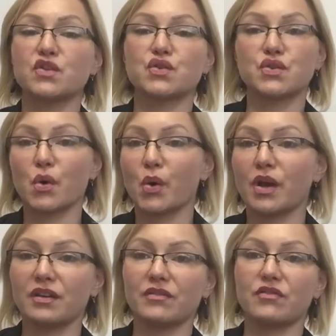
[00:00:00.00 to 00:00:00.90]

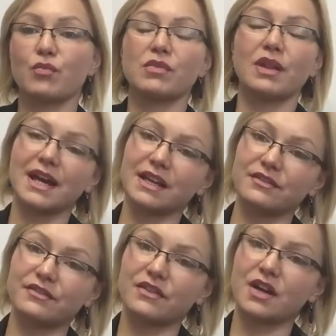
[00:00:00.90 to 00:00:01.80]
joy, from
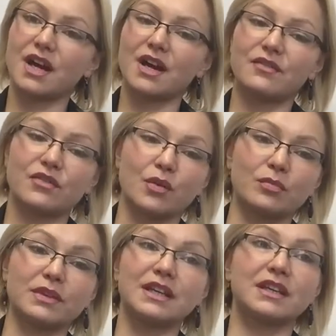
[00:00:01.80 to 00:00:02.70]
life,
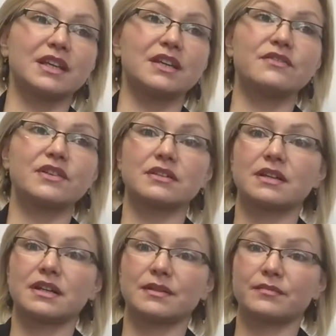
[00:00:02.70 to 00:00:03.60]
from even
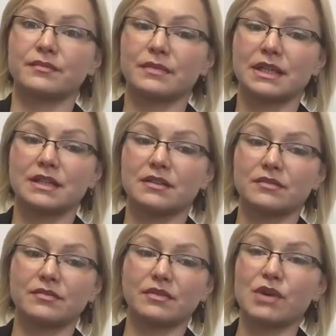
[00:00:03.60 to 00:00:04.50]

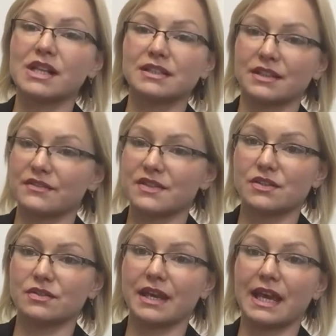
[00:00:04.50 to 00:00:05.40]
relatives
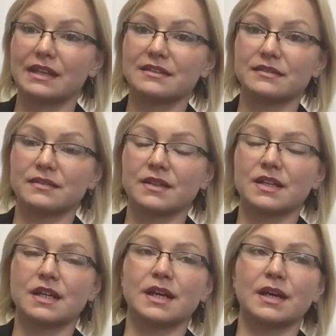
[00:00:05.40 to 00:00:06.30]
to date,
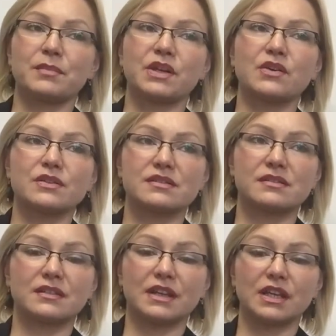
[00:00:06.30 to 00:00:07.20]
because
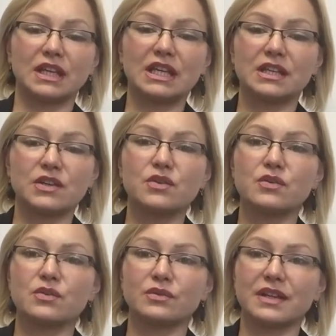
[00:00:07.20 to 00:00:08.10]
he
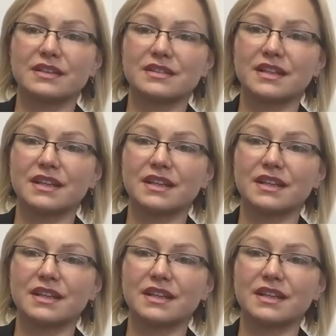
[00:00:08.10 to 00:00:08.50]
knew that